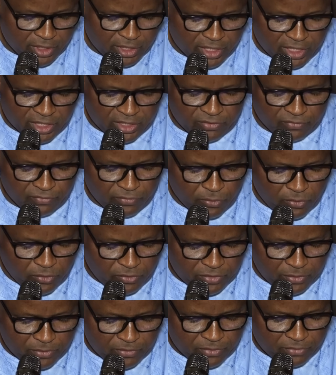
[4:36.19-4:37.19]
It
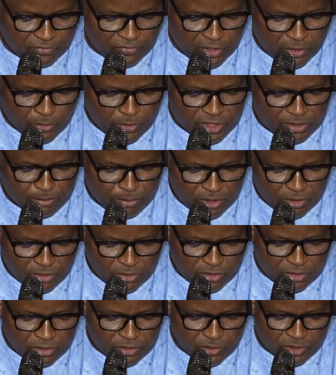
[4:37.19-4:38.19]
involves various
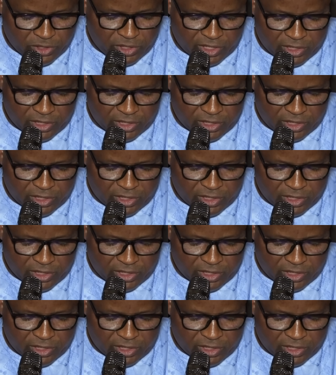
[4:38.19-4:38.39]
methods such